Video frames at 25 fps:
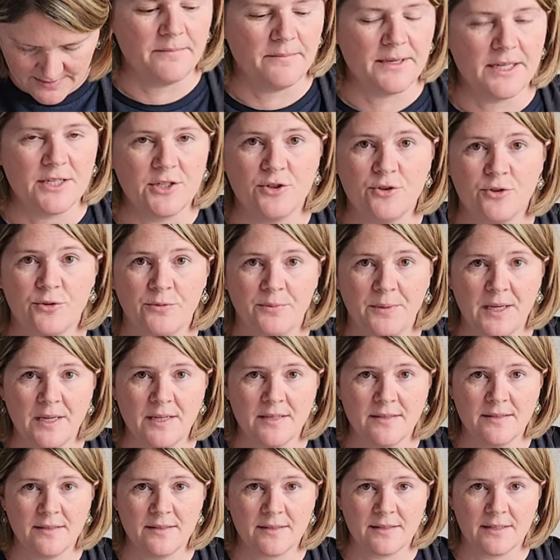My
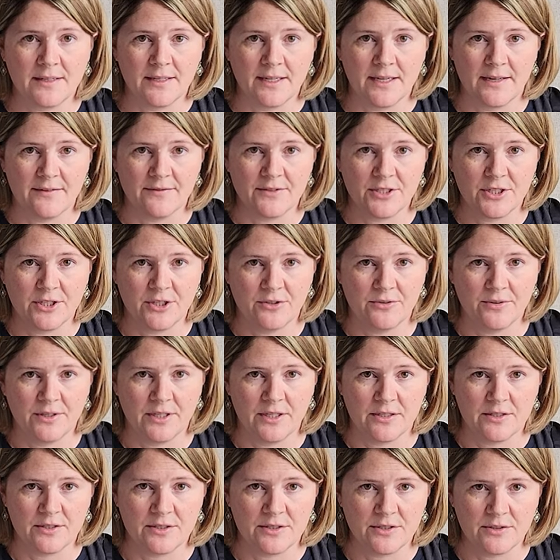toothpaste is gonna have to go
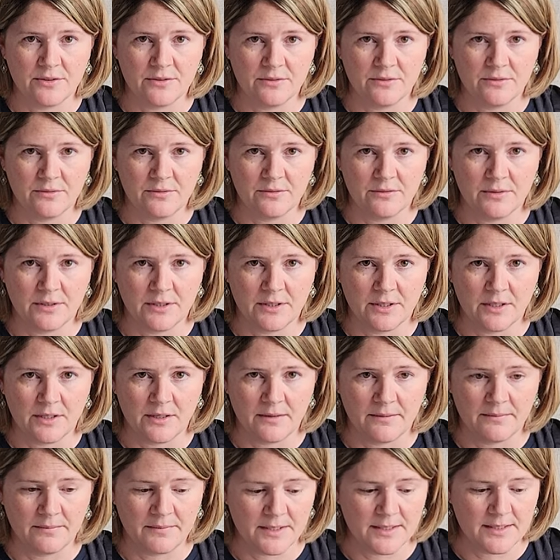into
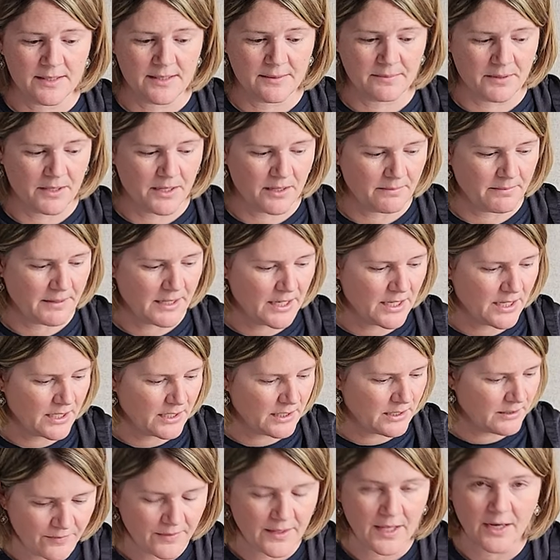a Ziploc
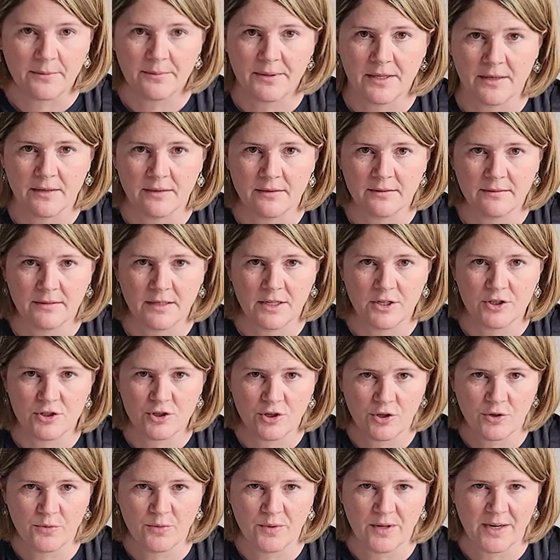bag. I'll show
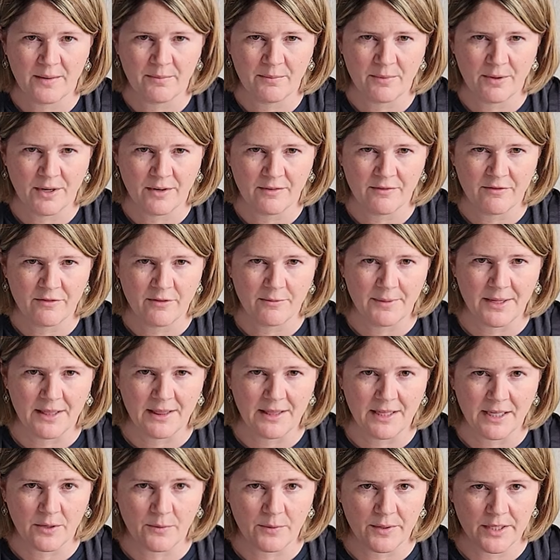you what I bring for my
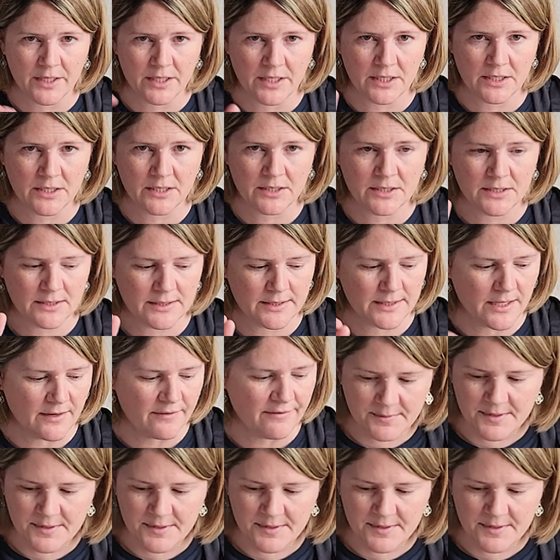liquid stuff.